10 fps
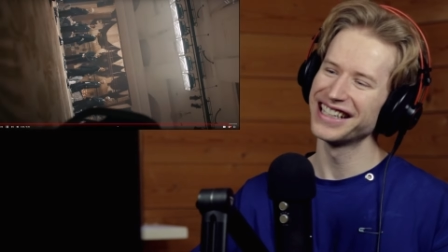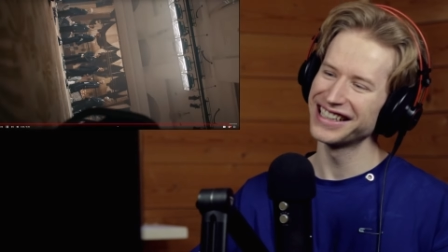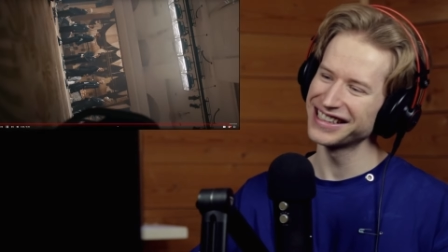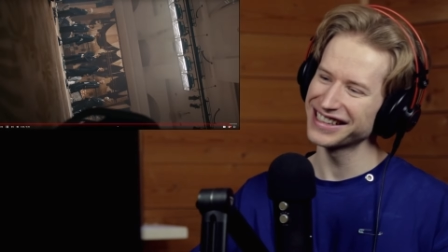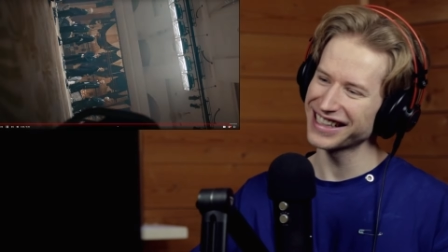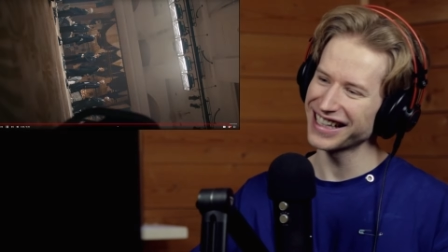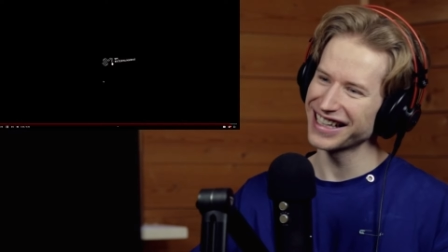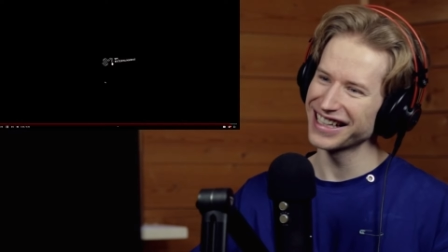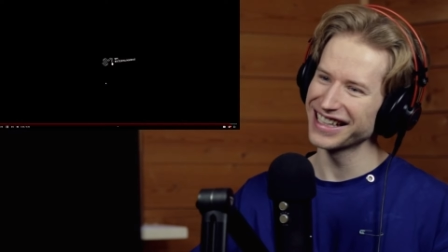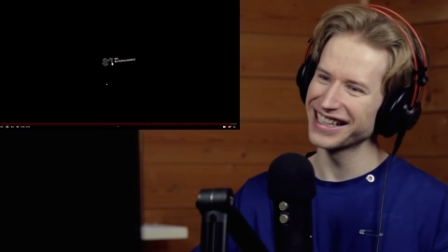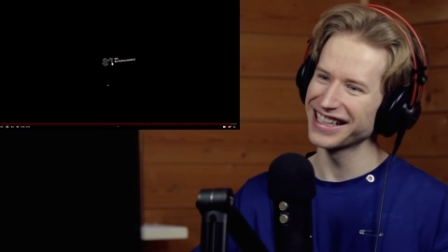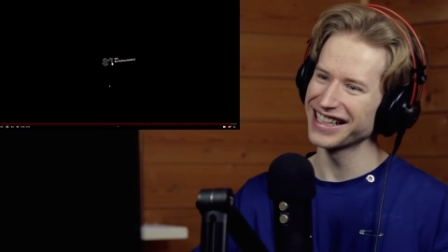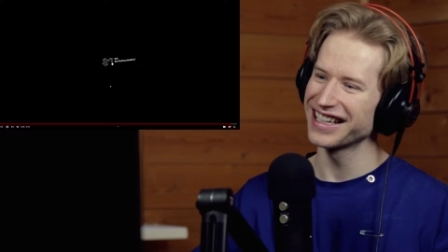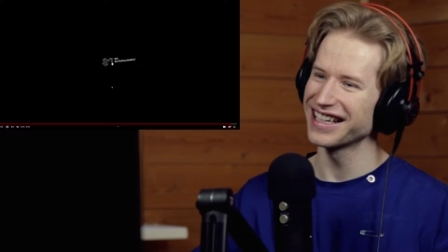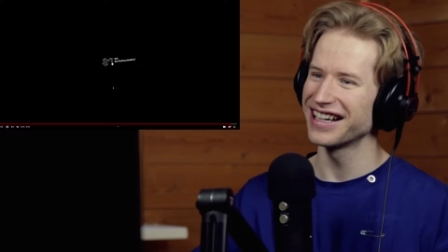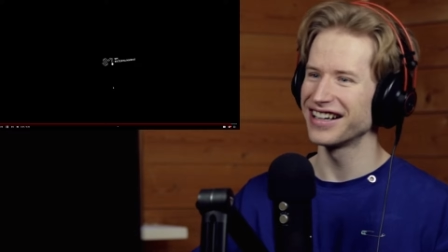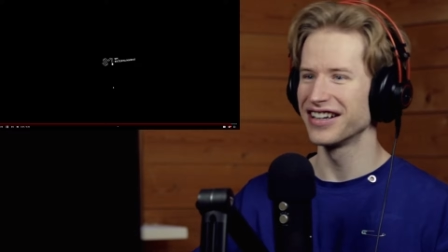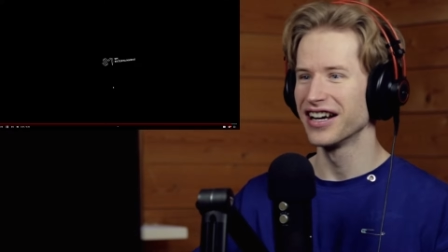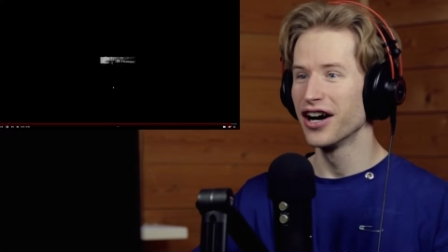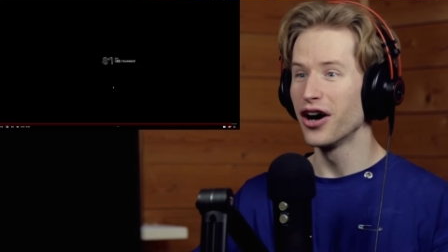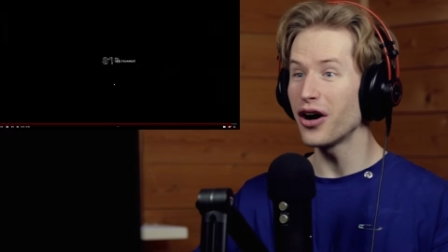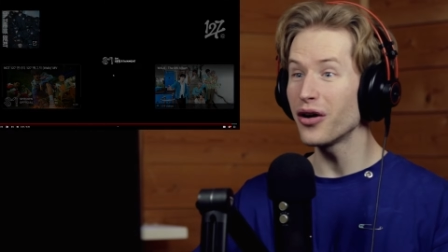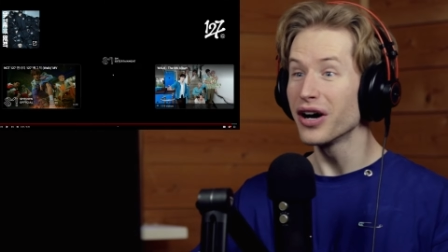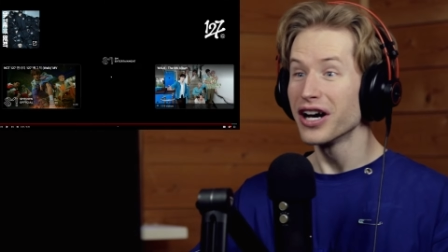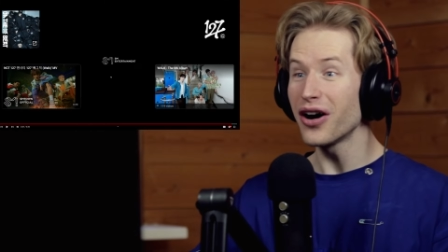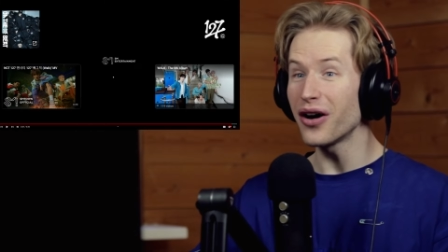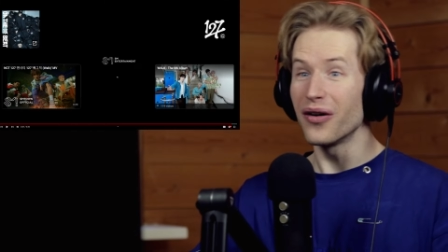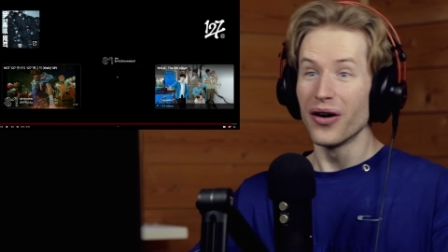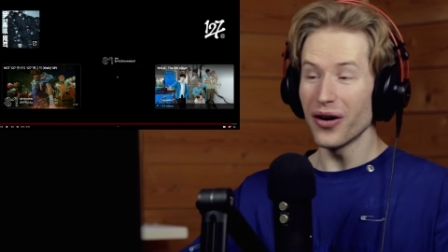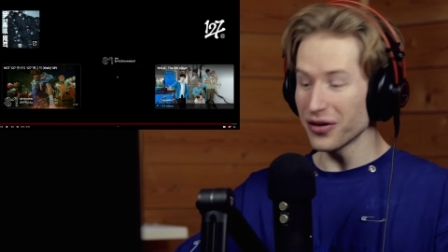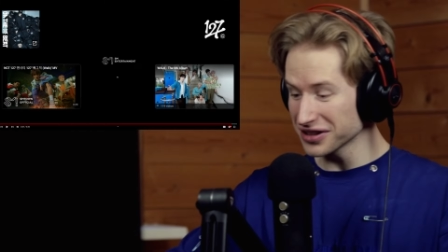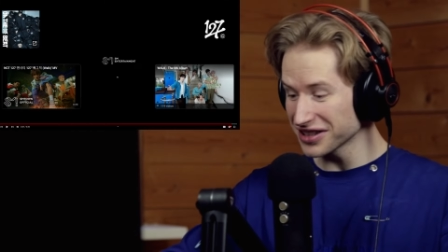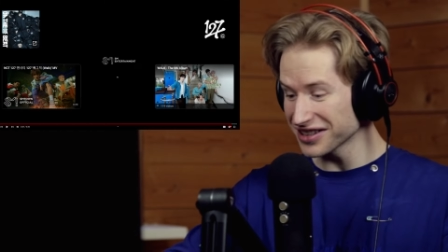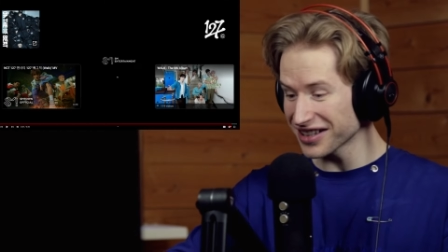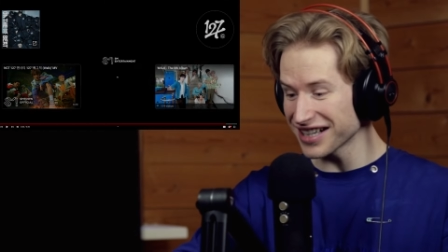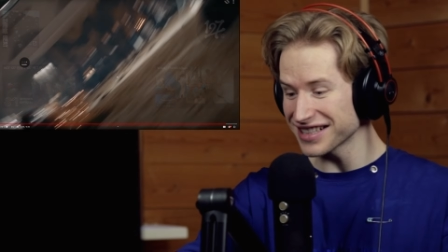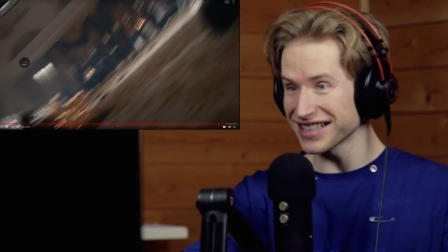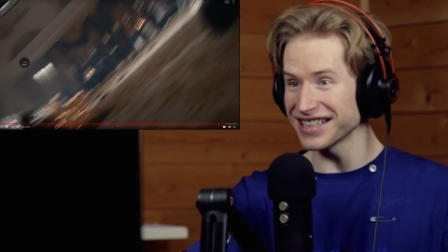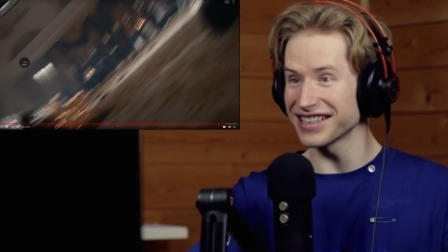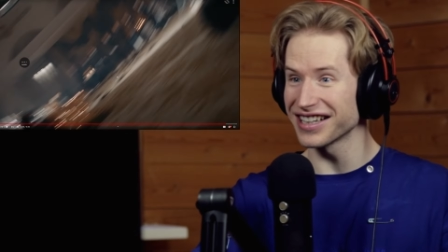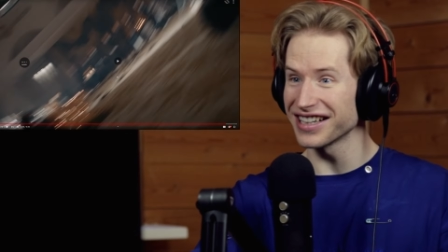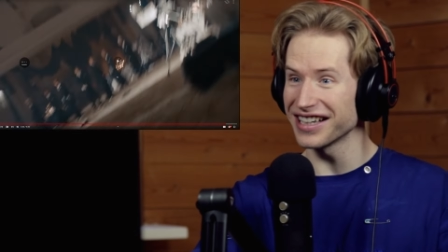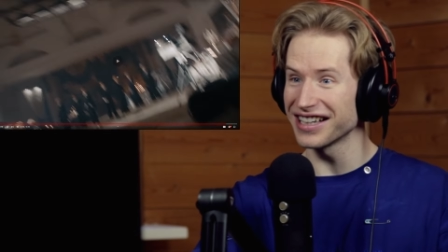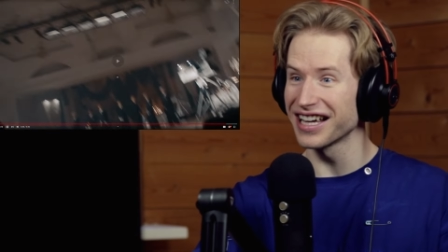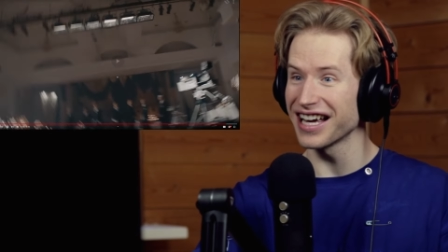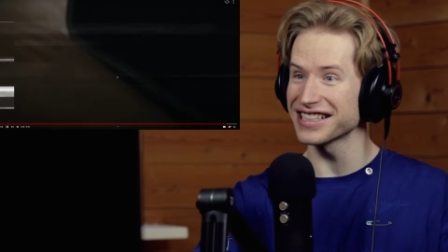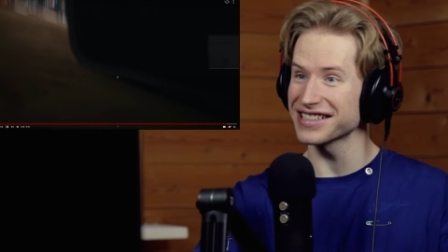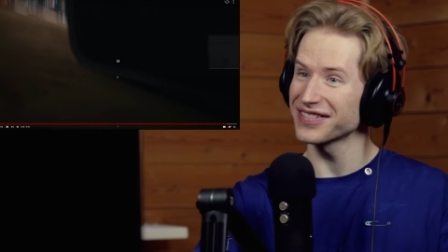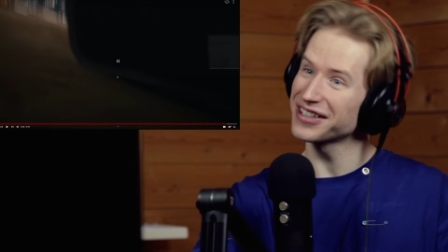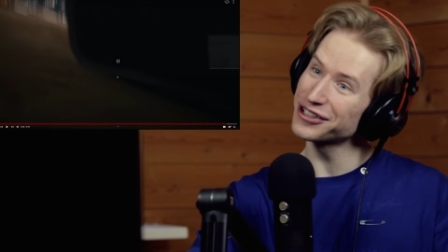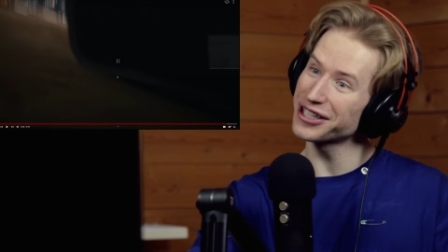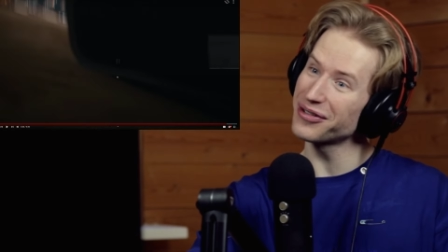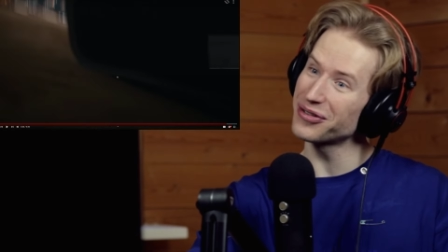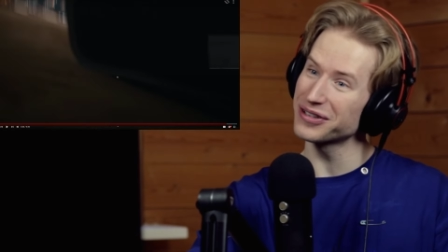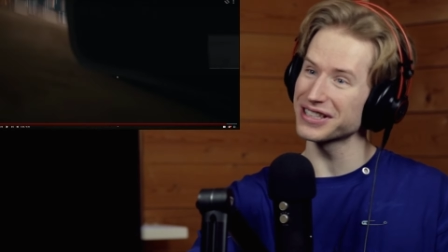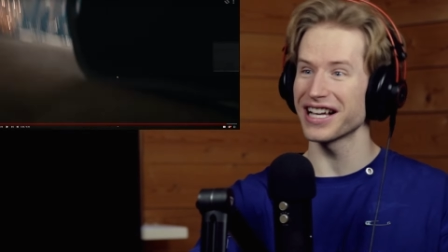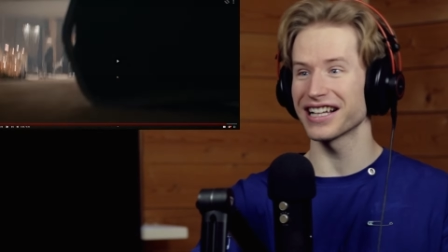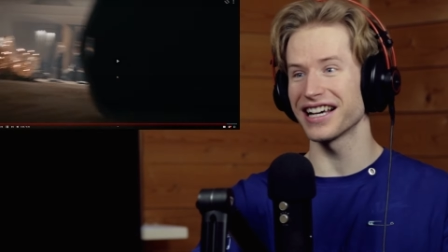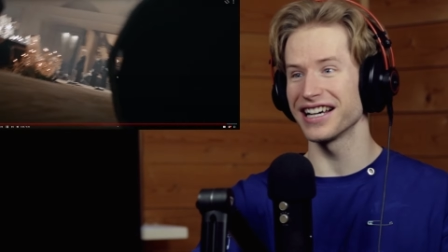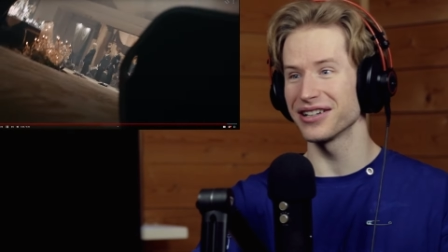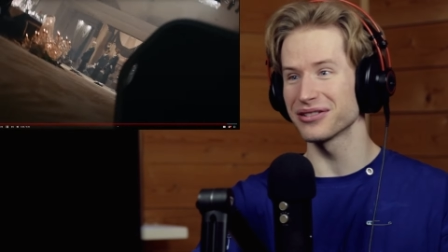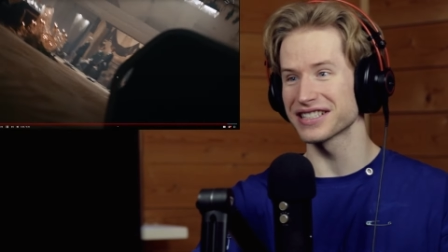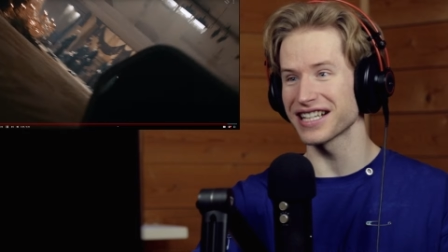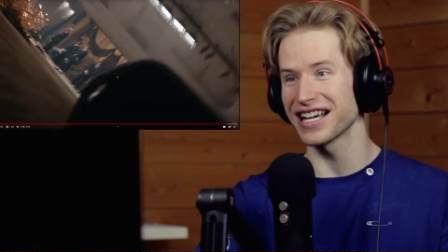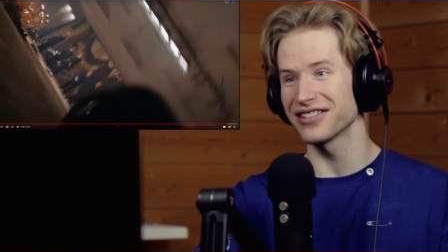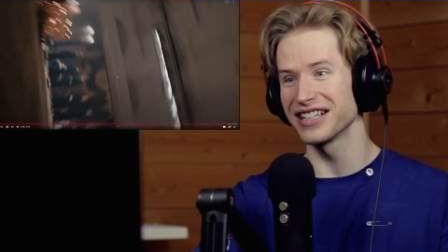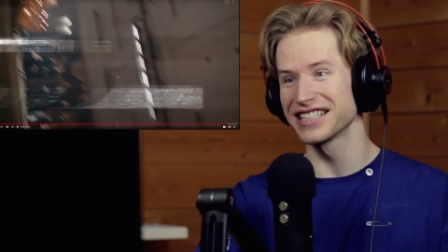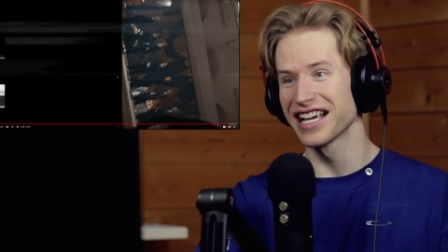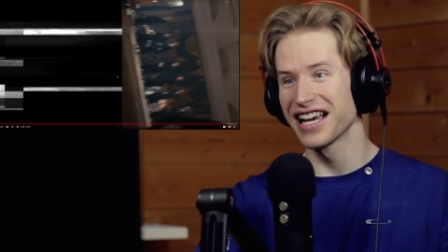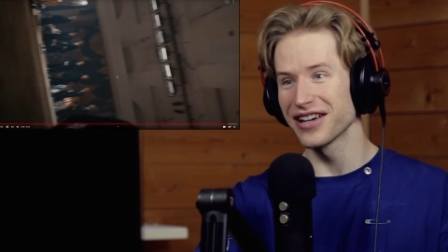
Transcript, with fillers: Okay. Uh, oh, oh, oh! Did you guys see? The S M Entertainment was like that. It was sideways.